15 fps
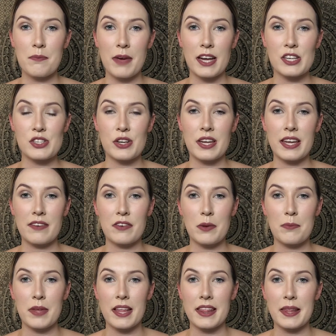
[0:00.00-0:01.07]
Make sure you give it
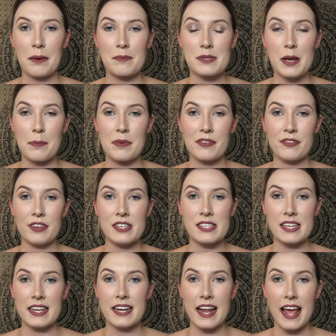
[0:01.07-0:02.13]
a big thumbs up if you
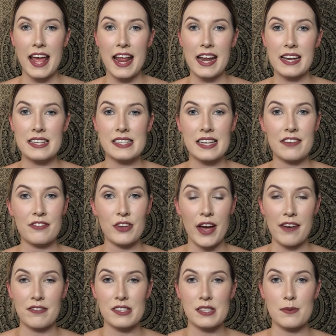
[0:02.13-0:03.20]
did, and if you
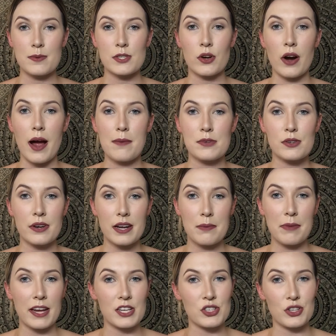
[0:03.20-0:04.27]
haven't subscribed already,
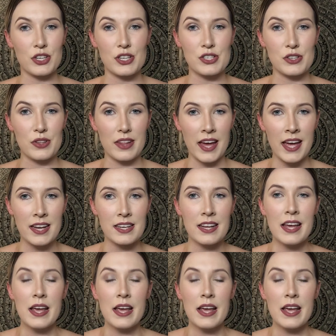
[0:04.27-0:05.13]
make sure you do that.